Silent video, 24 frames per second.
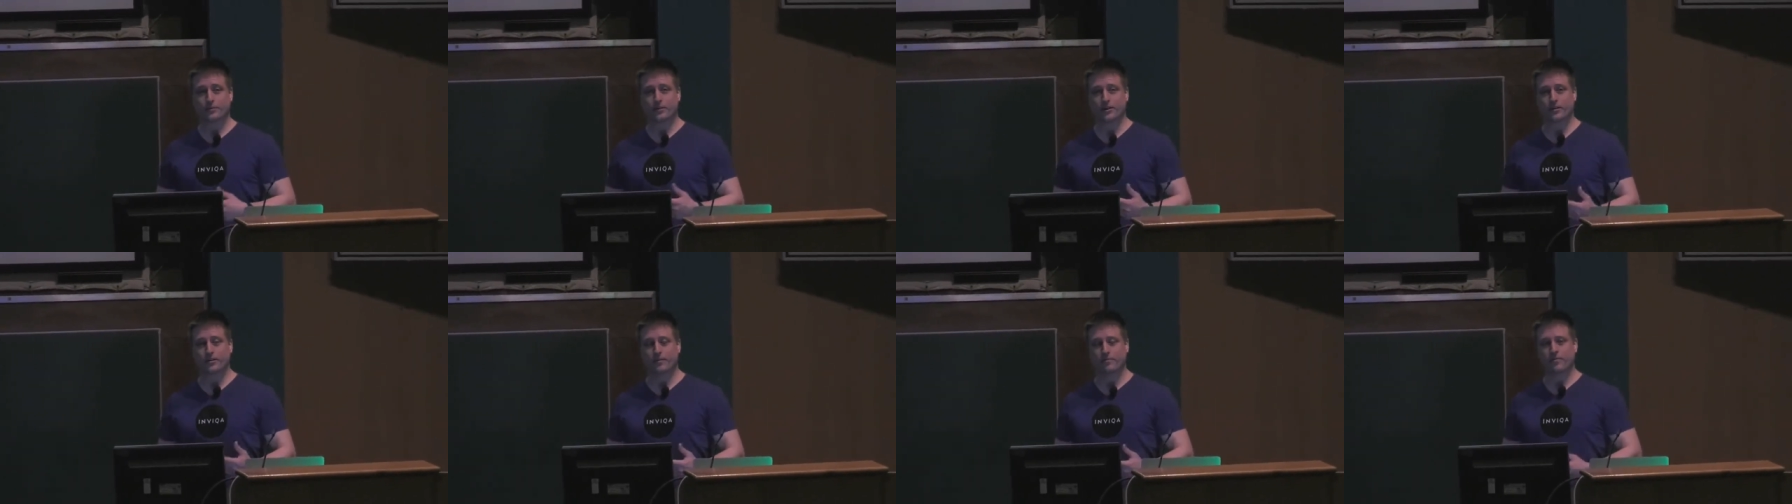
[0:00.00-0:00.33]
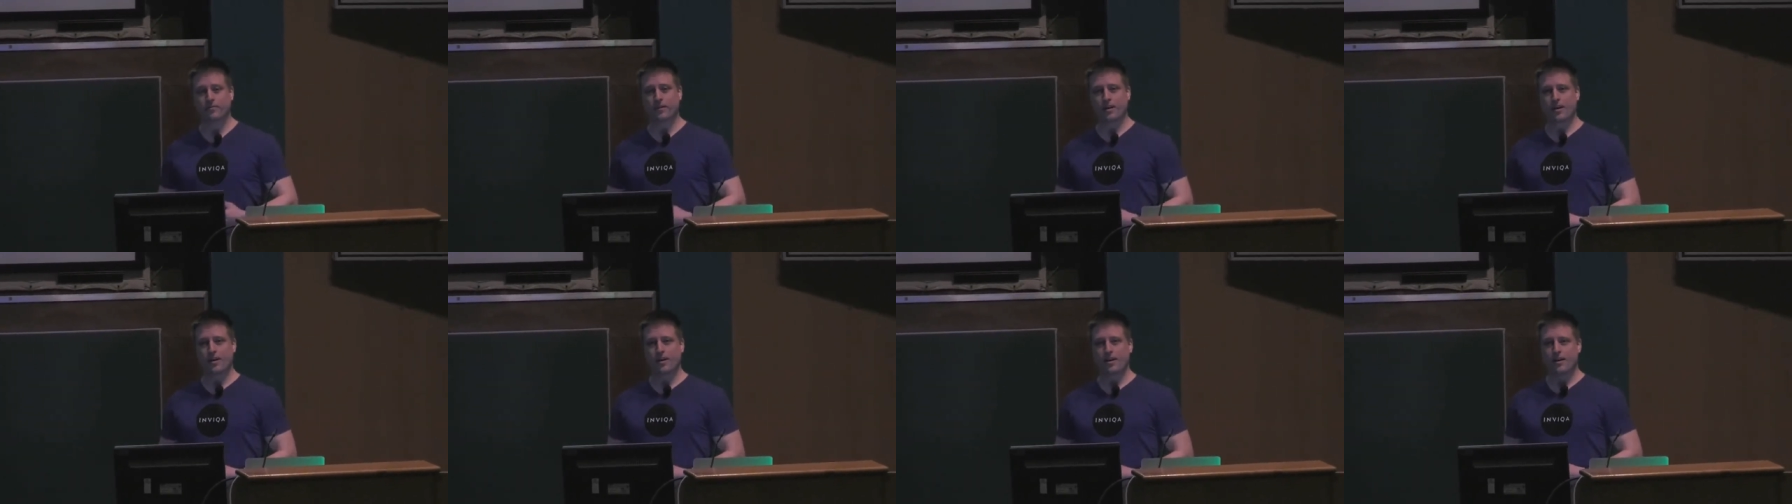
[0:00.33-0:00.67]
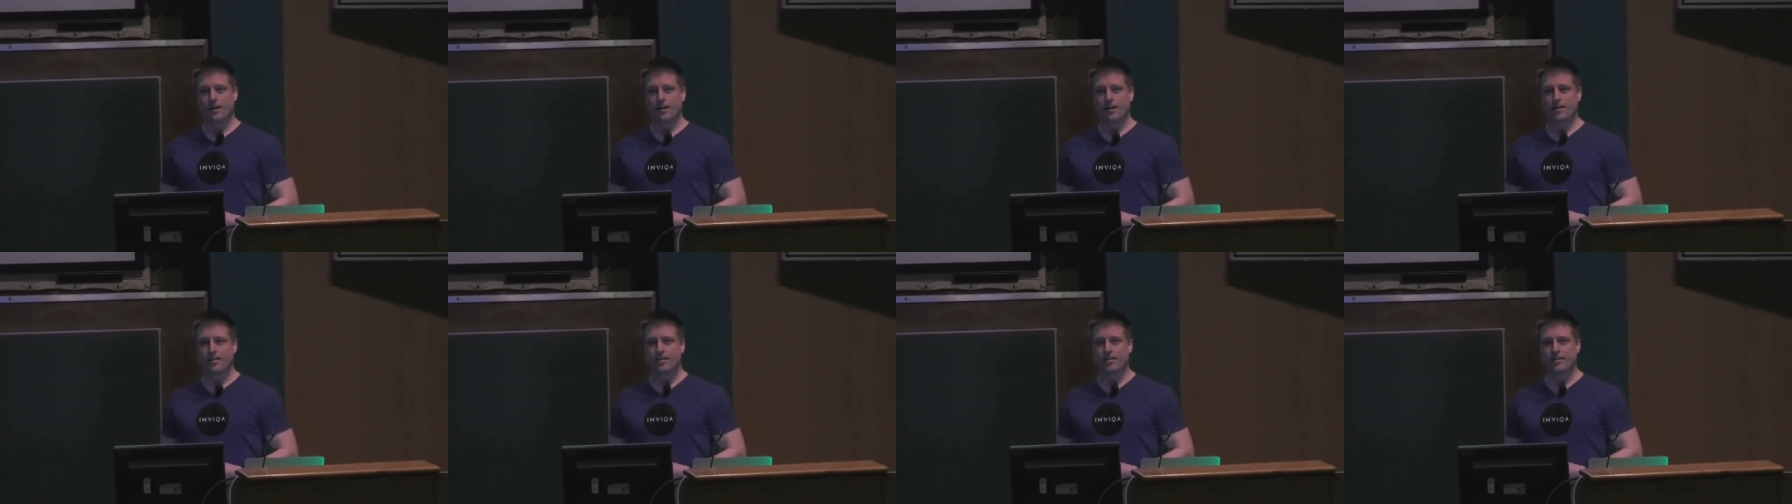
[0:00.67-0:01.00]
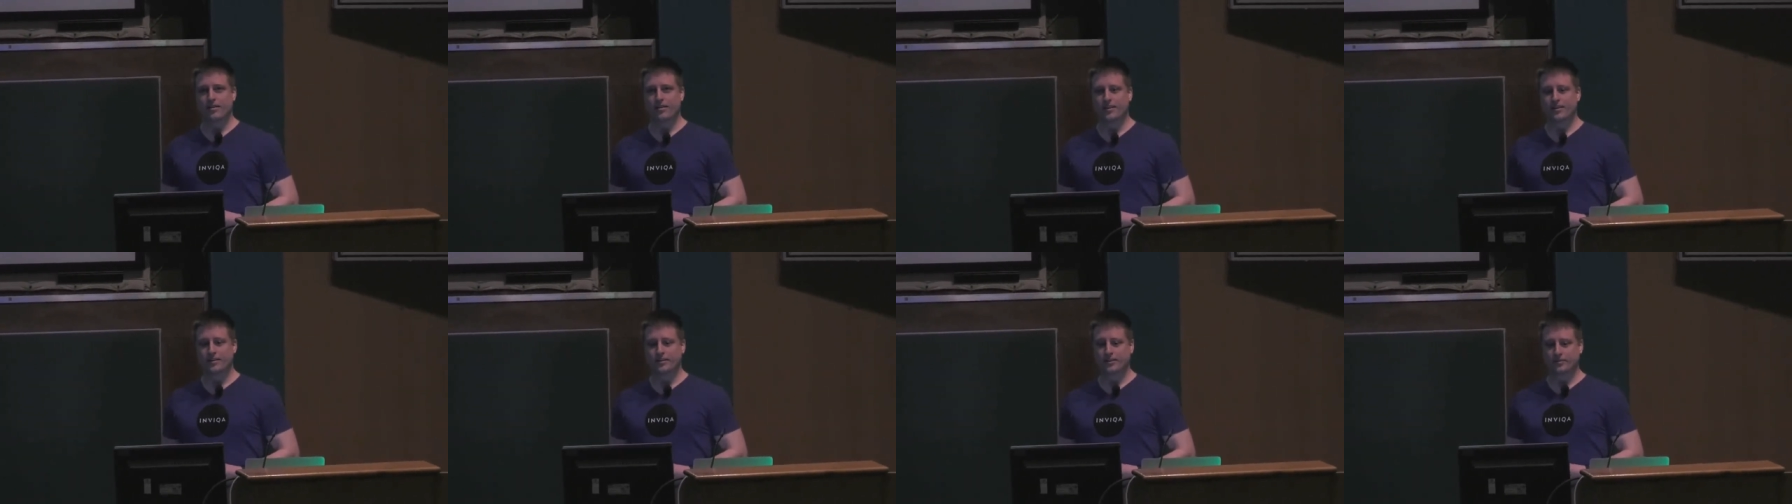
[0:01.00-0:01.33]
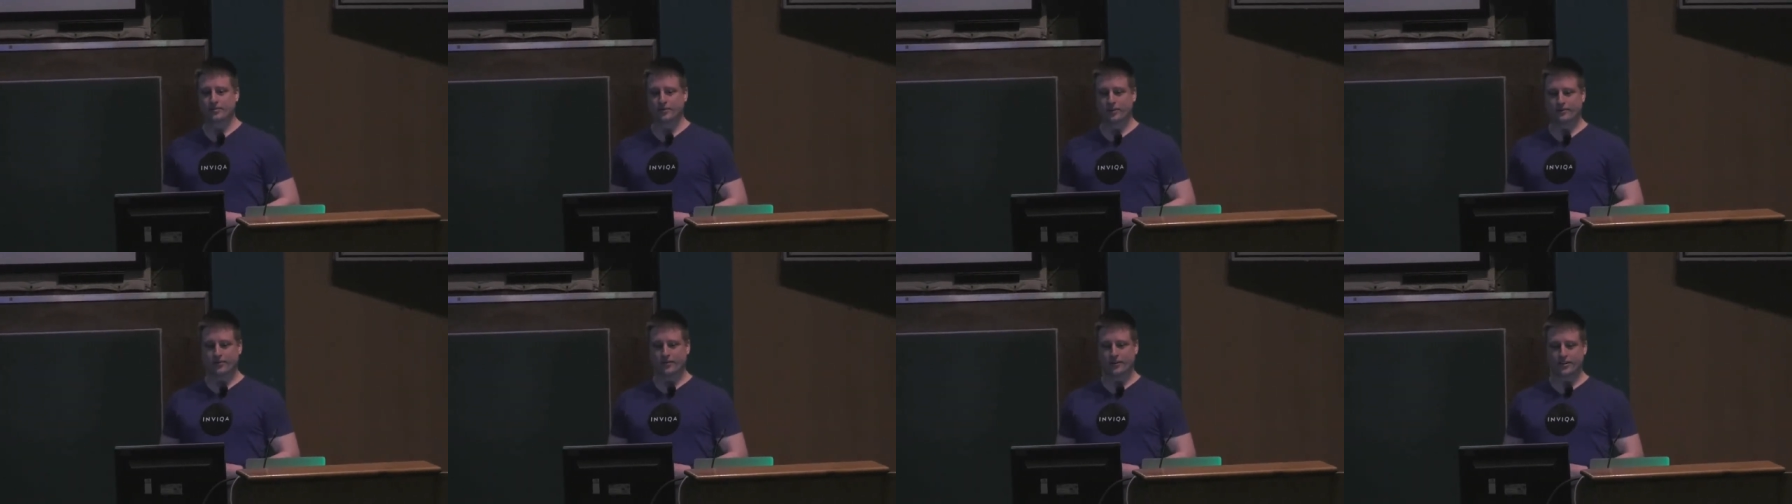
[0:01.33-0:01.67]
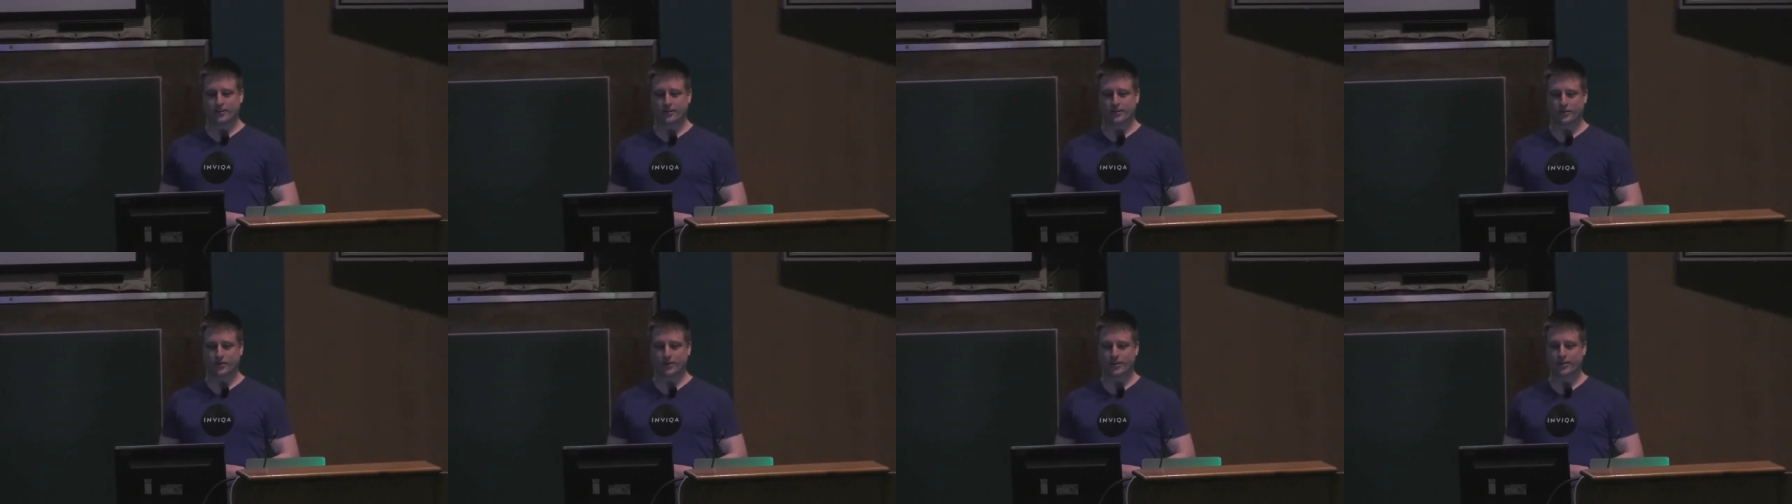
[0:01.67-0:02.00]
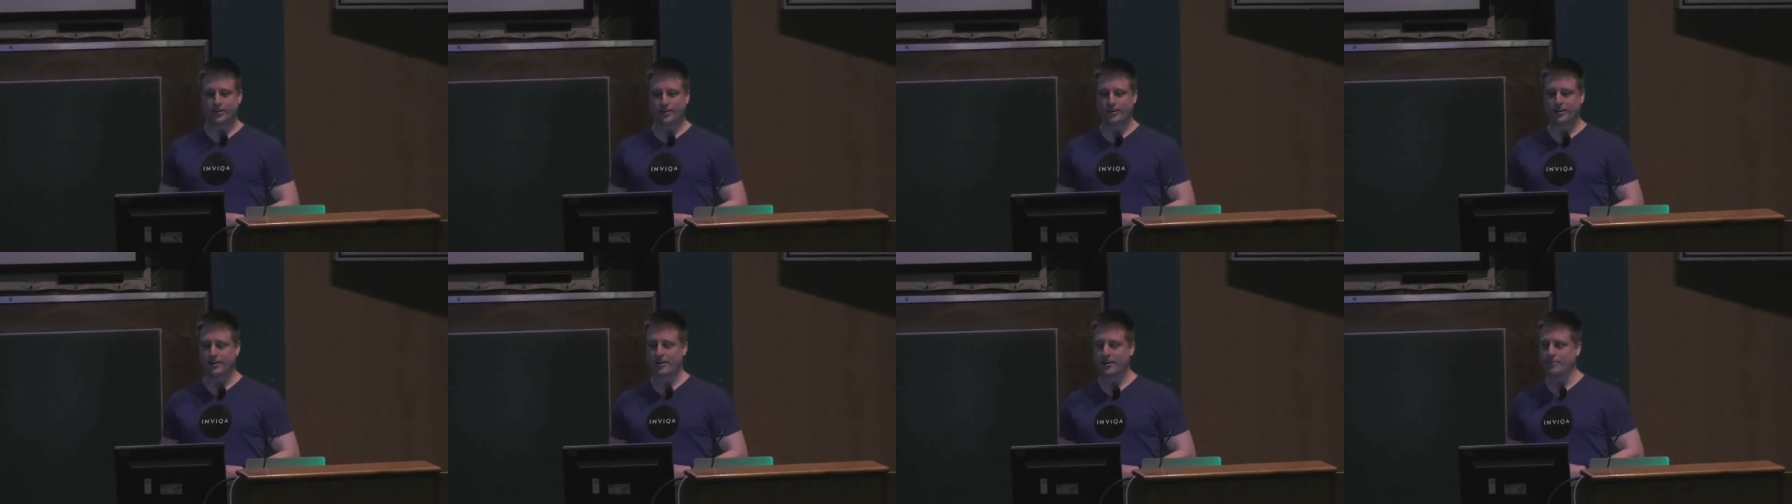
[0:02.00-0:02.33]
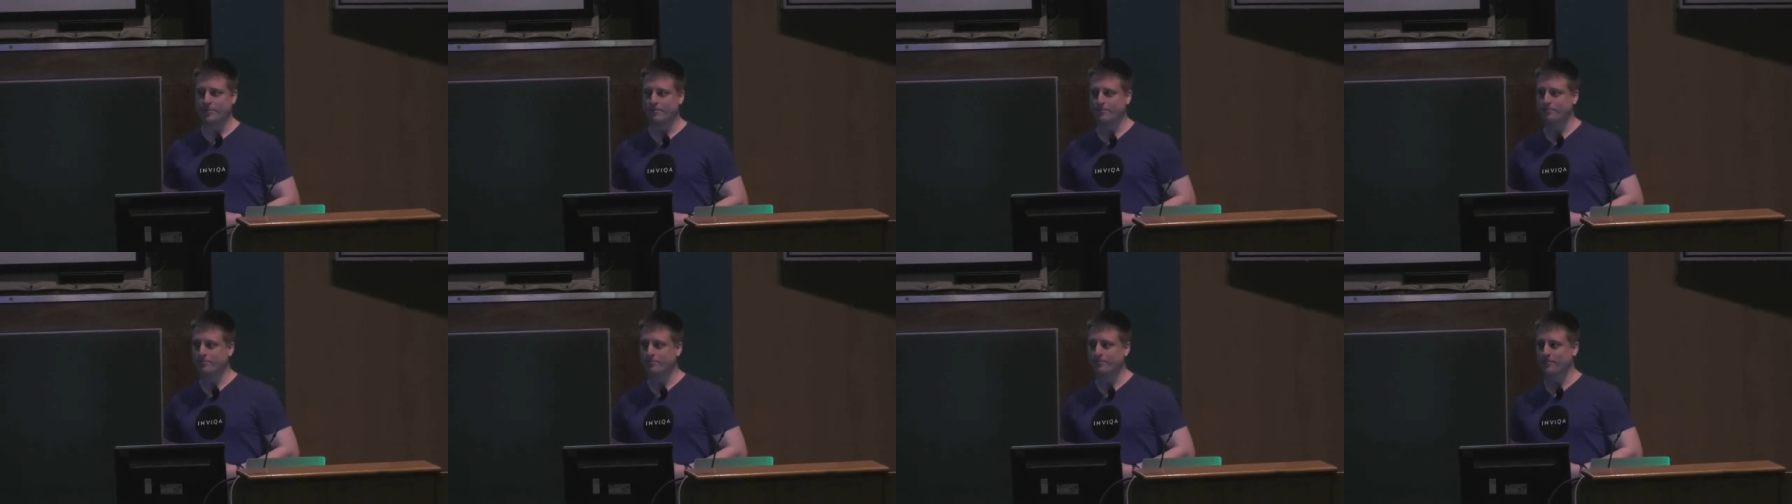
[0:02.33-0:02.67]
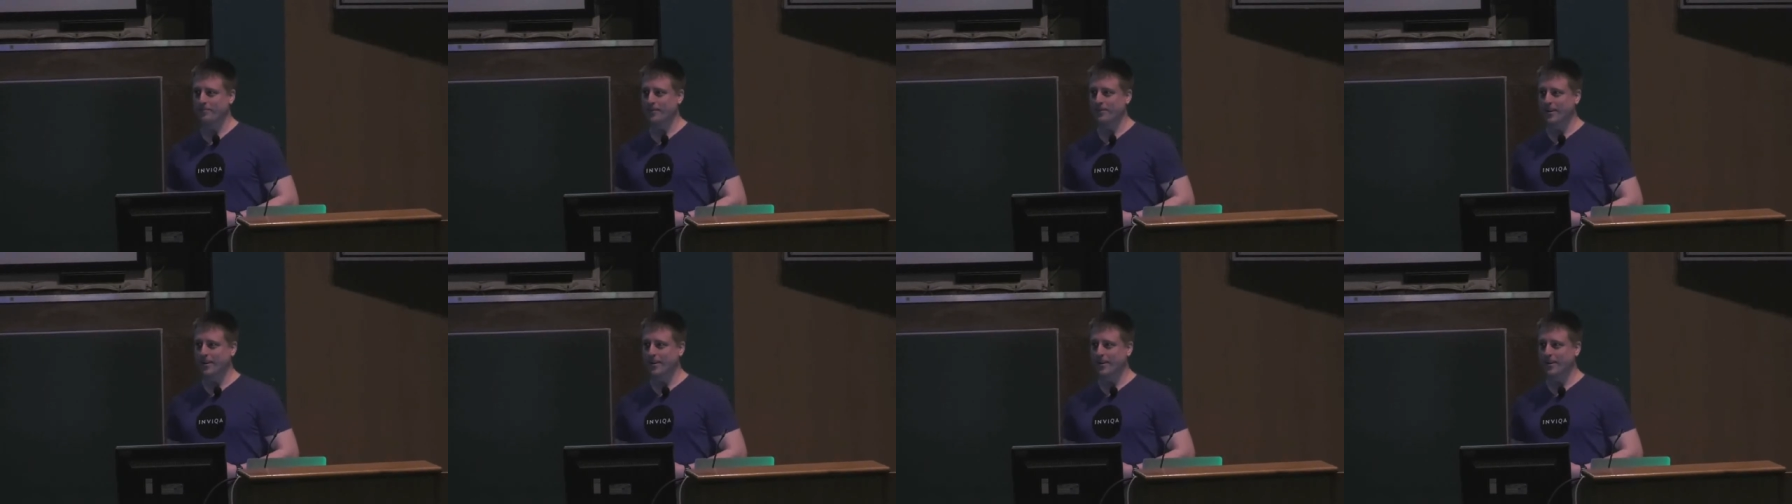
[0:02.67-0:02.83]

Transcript: but this is my first one.